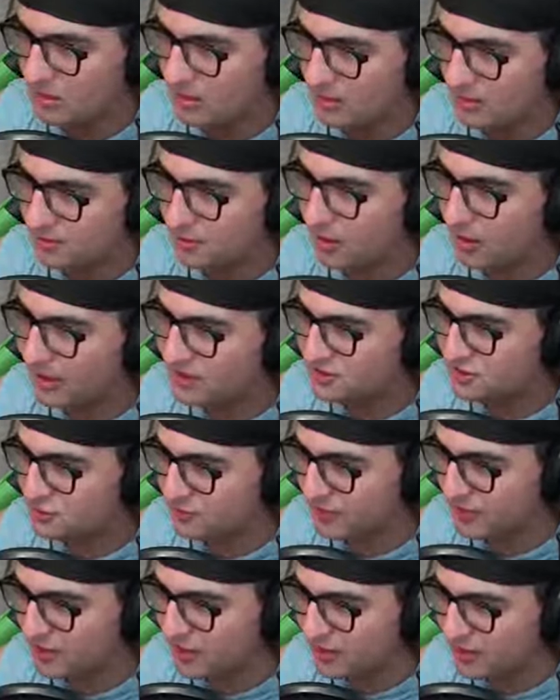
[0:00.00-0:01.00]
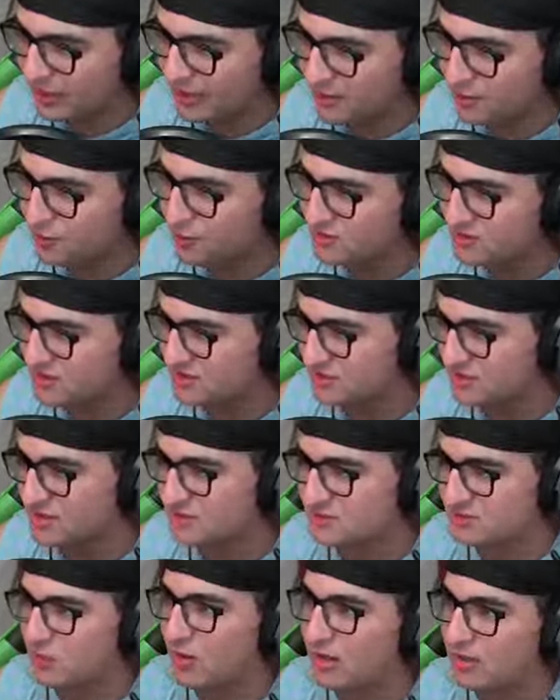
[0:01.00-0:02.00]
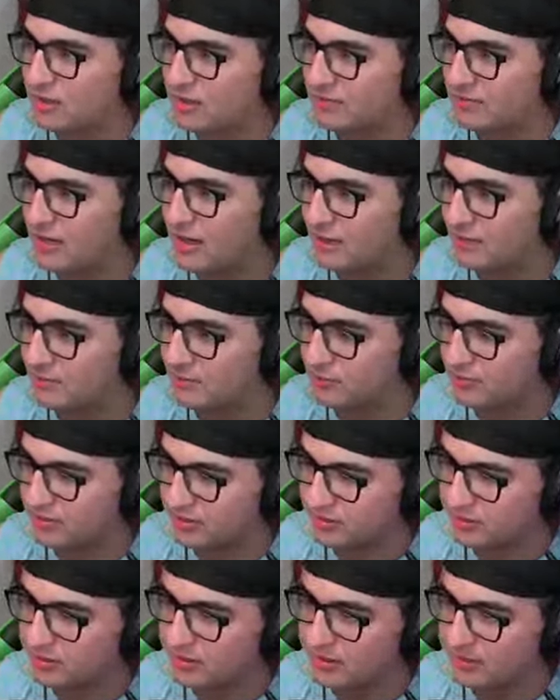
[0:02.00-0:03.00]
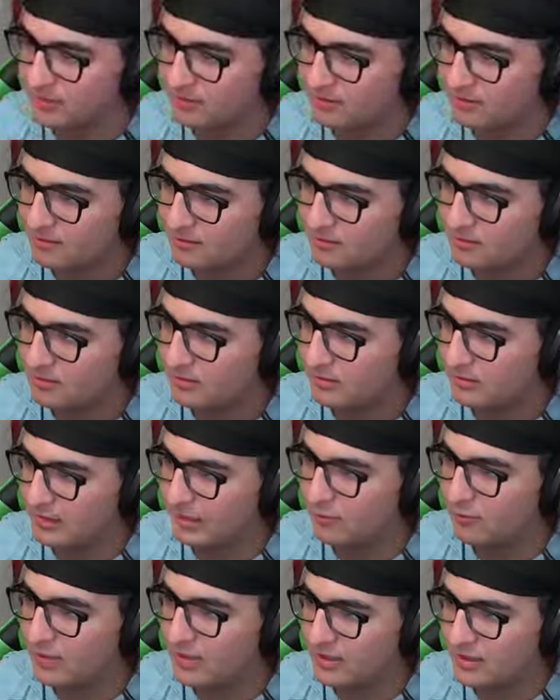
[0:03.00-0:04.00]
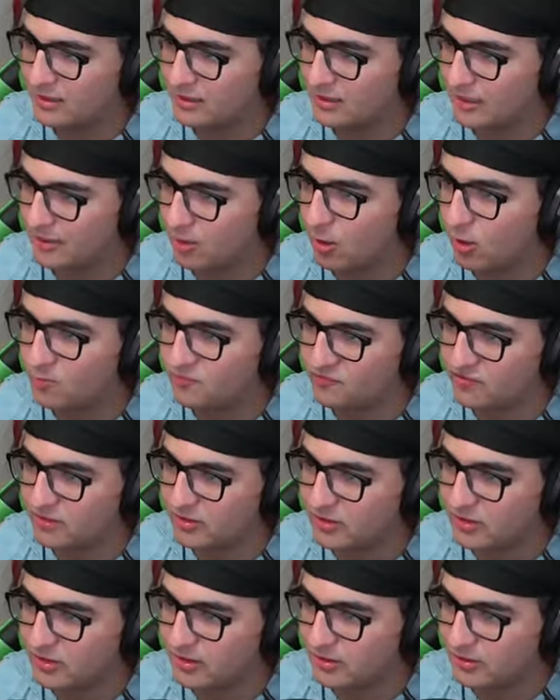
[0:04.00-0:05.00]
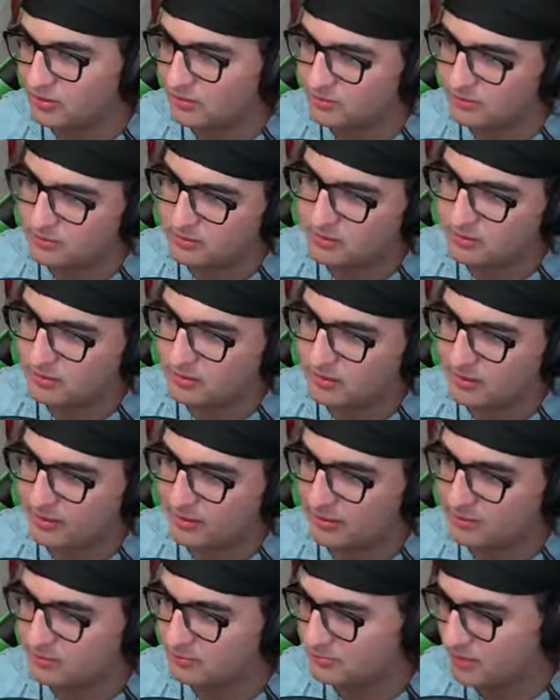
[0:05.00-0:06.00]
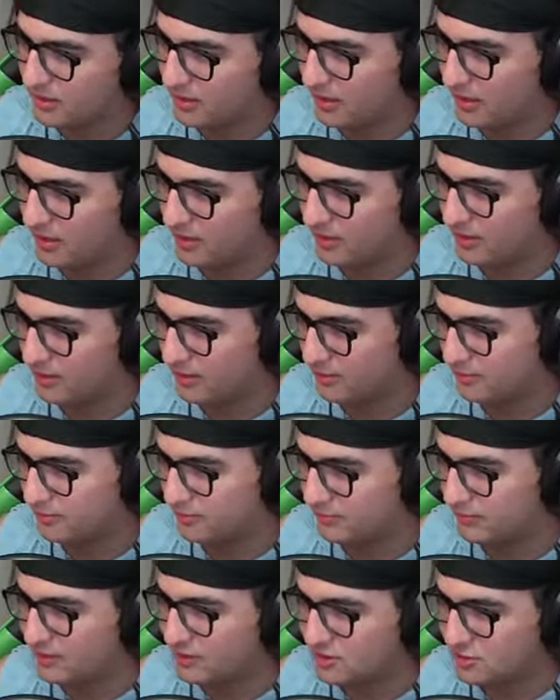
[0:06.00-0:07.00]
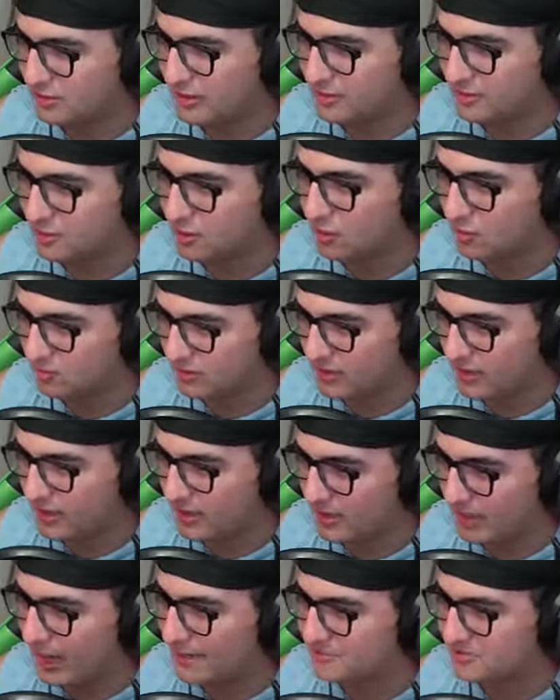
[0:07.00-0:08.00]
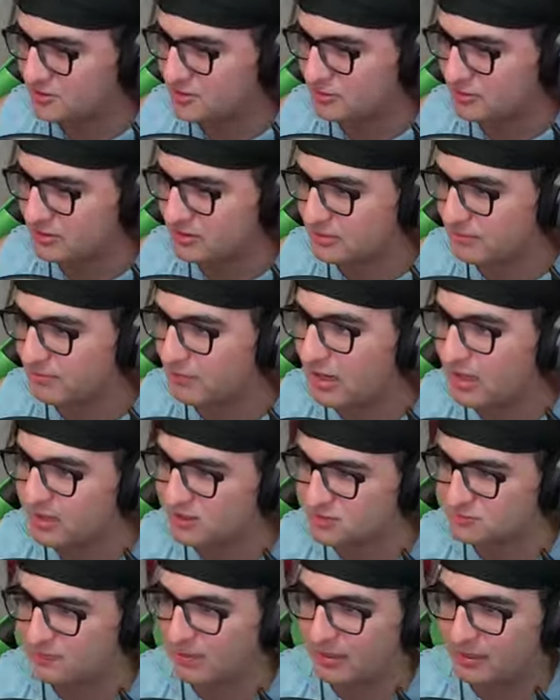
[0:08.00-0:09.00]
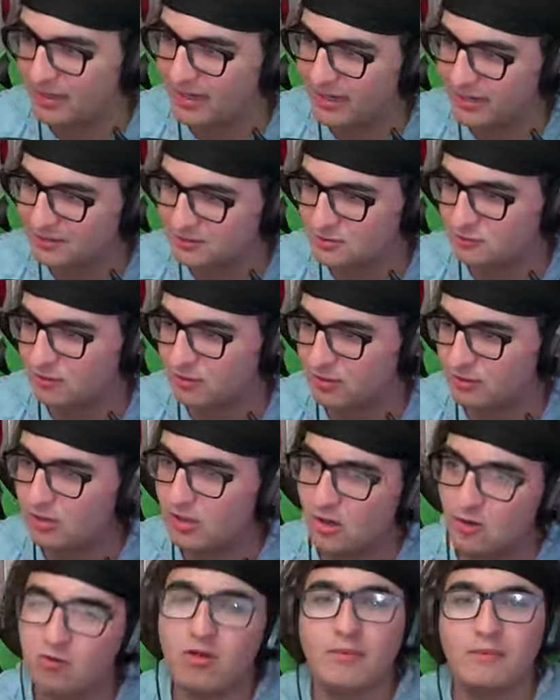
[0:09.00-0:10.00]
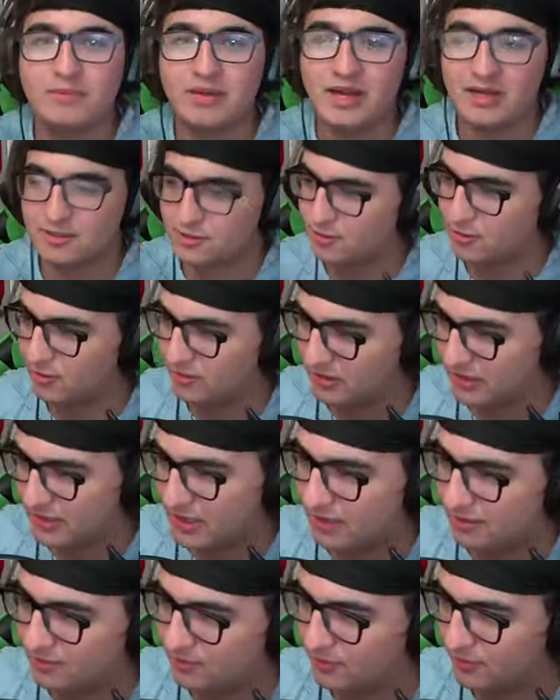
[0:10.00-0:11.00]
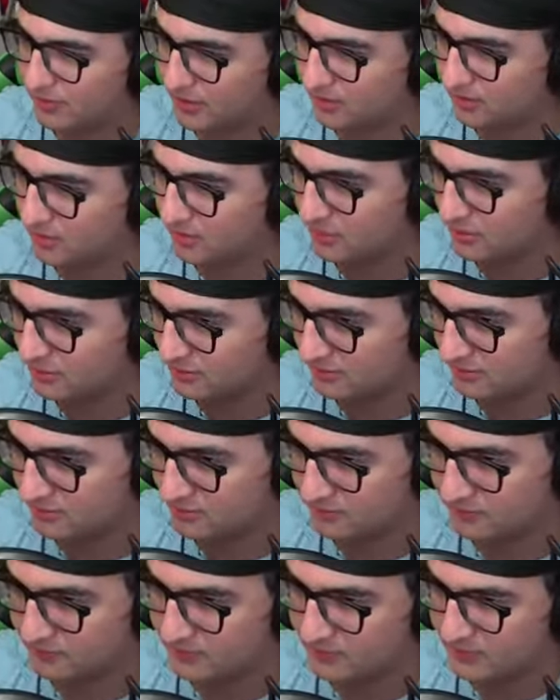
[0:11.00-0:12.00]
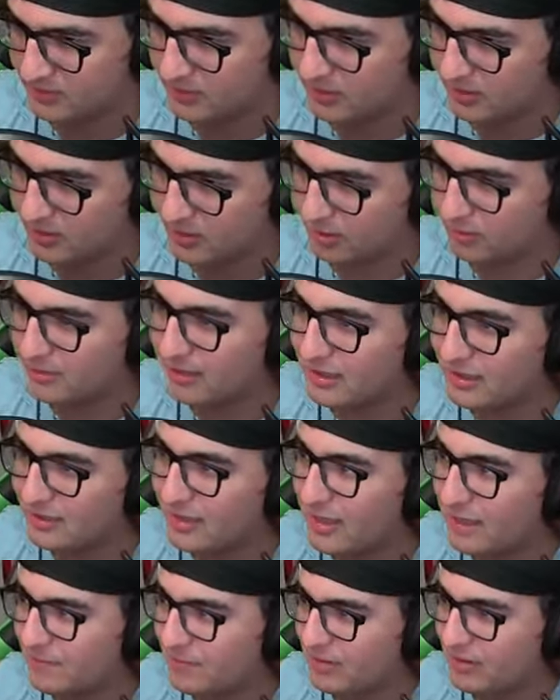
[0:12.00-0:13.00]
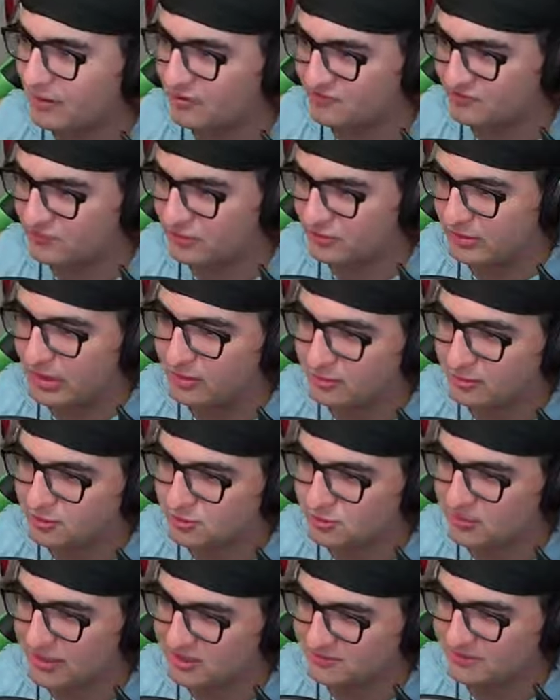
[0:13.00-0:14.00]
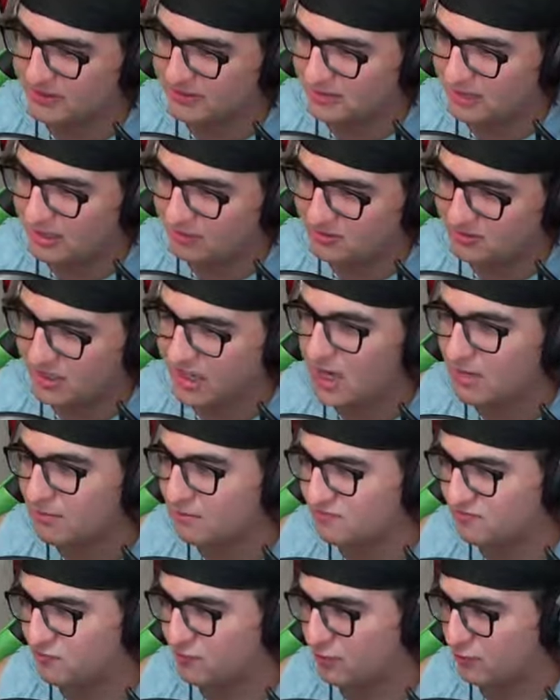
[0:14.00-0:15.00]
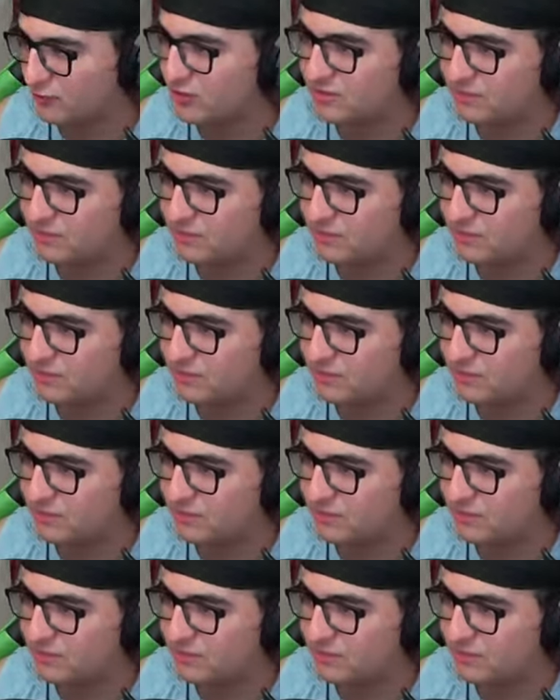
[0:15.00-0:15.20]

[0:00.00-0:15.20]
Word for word: You know, I should really like use assist while I'm comboing. That way I can like hopefully like uh make sure I don't get absolutely demolished by guys who are who I'm not currently comboing. It'll make a lot better for the crowd control aspect that I was aiming for with